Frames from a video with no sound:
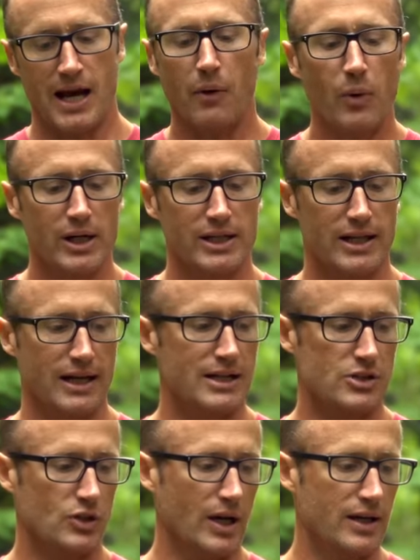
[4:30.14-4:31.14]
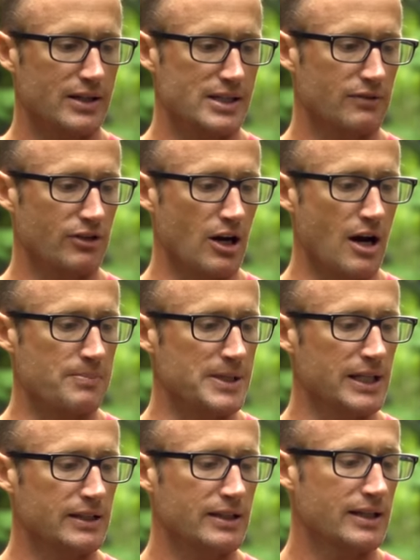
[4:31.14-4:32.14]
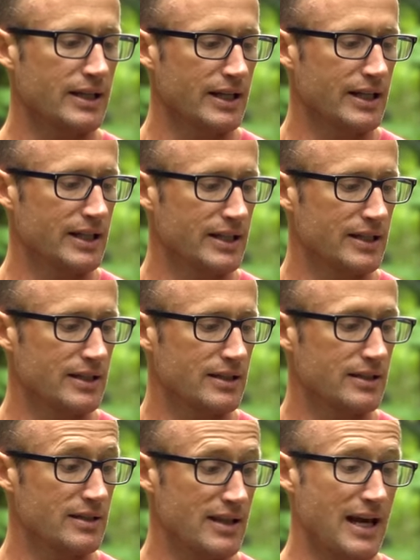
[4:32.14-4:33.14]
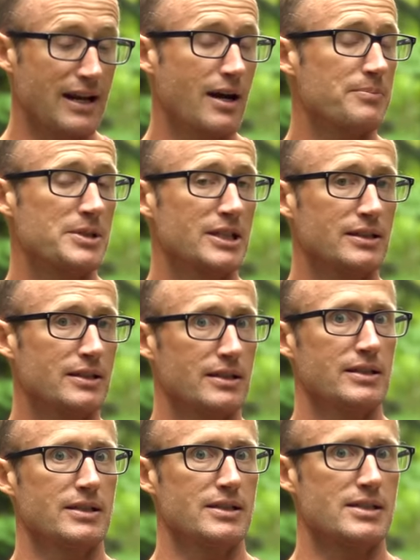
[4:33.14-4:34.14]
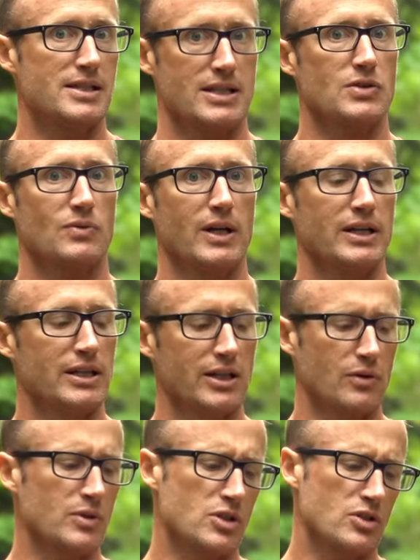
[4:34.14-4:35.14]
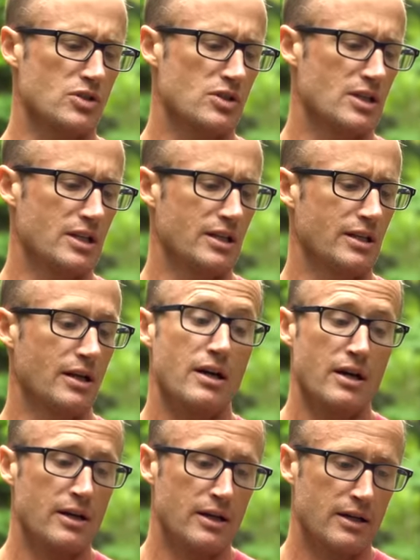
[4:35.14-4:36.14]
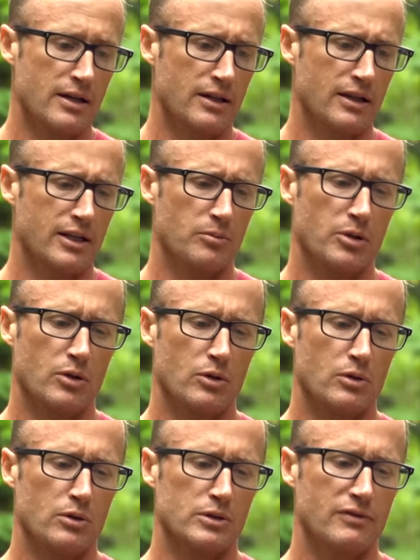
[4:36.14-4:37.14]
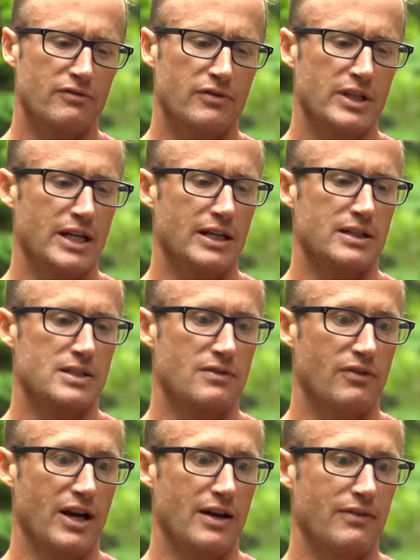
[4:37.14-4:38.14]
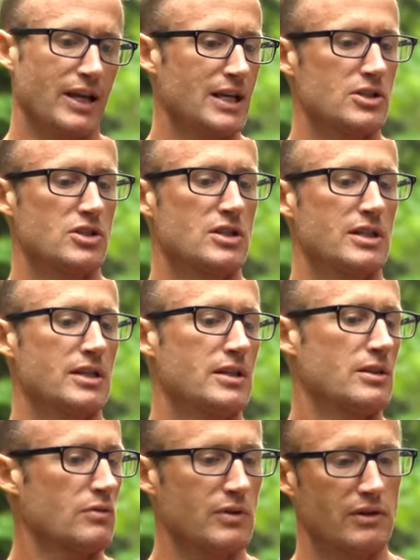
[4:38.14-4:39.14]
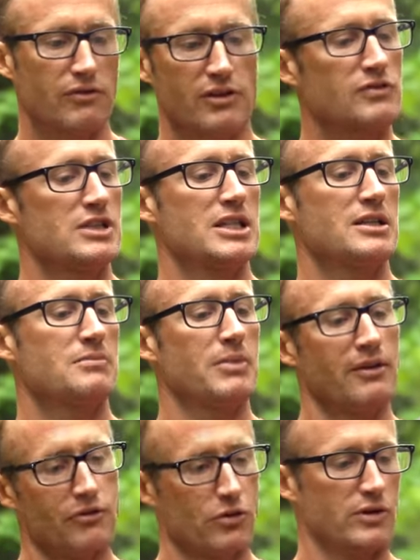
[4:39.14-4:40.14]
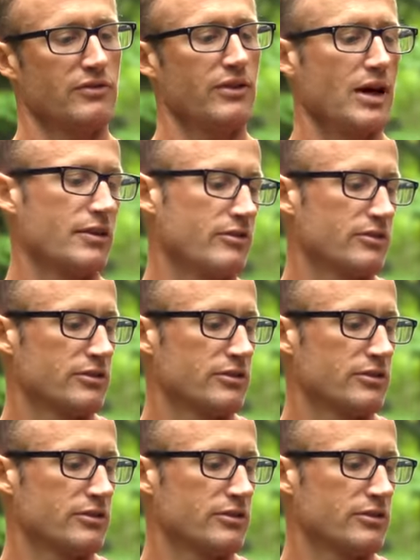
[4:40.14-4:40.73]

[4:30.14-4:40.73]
kind of try out a different optic. And that optic is this right here, which is the Leupold VX5-HD 3-15x45.